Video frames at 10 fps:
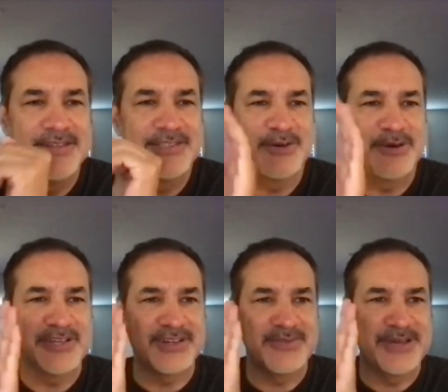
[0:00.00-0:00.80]
So we've
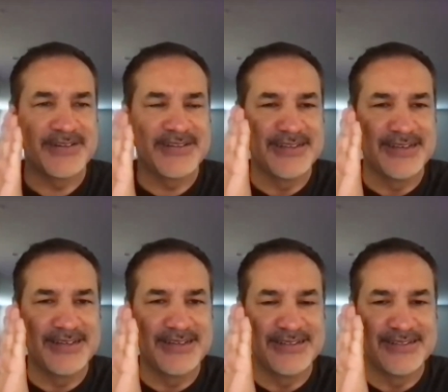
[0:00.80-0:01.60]
talked about
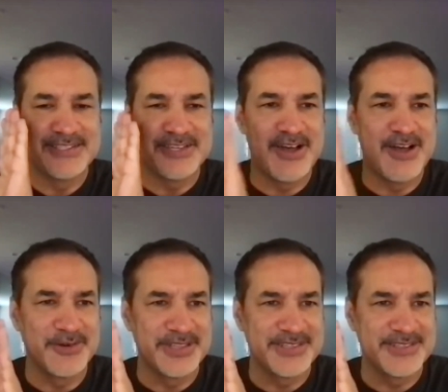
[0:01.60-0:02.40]

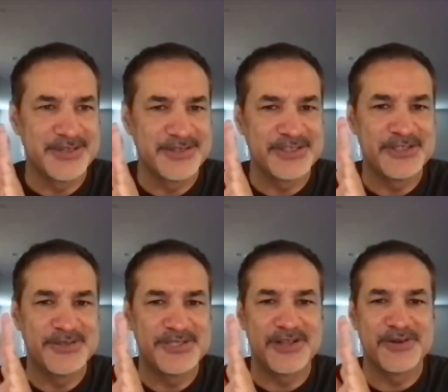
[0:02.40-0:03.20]
tolerance. Those are the two
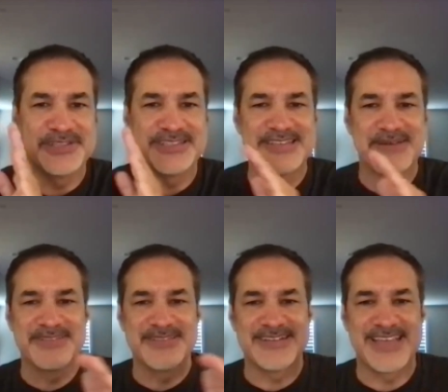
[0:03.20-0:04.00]
tolerance
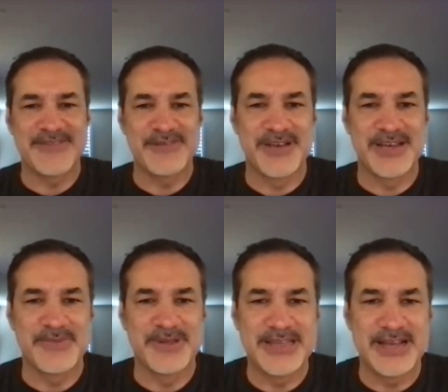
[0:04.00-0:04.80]
steps that I have in mind.
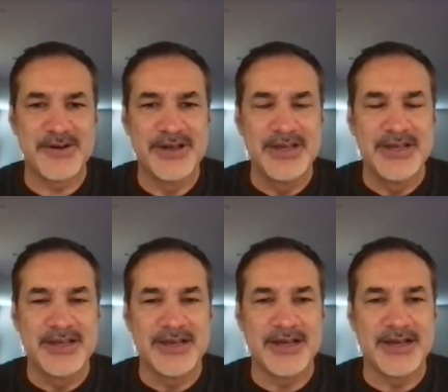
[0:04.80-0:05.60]
But now
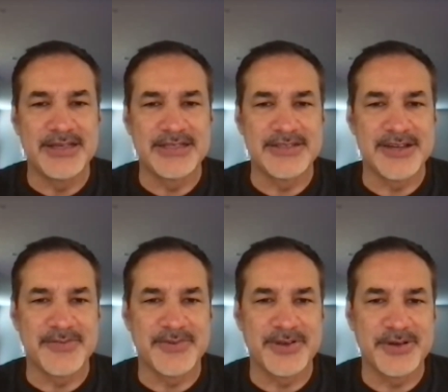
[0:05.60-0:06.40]
I'd like to talk
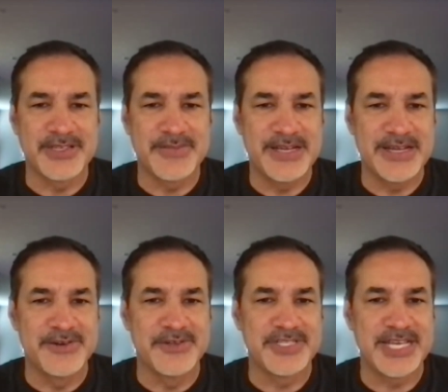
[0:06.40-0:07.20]
very quickly about
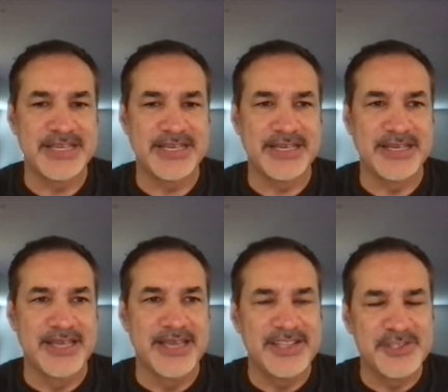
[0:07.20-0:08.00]
understanding.
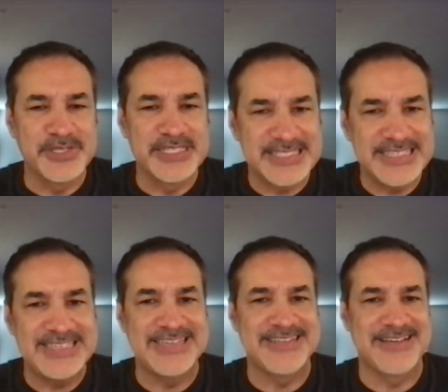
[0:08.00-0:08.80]
And it's really
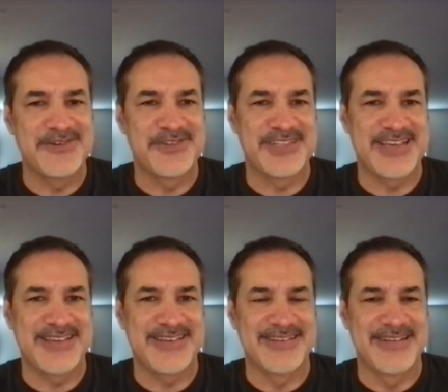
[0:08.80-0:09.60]
seeking to
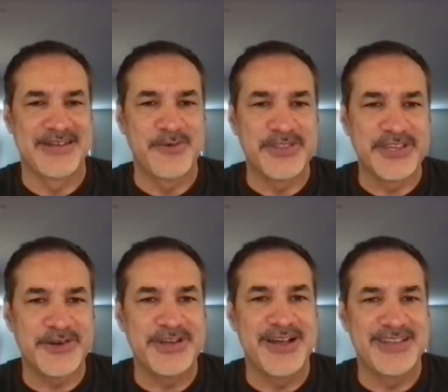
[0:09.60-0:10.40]
understand with
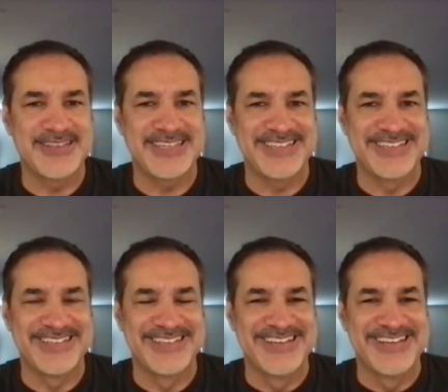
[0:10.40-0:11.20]
curiosity.
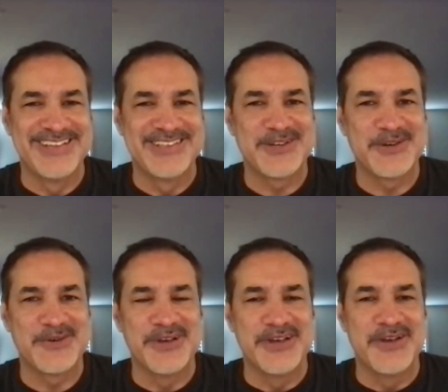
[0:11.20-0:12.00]

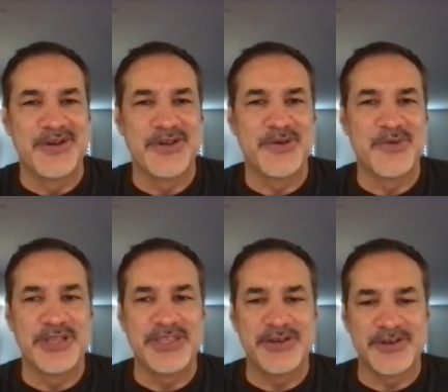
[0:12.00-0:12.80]
So
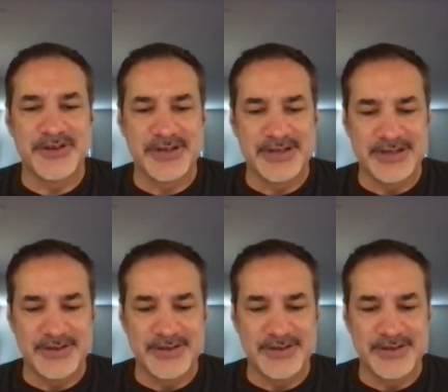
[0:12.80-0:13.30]
when you're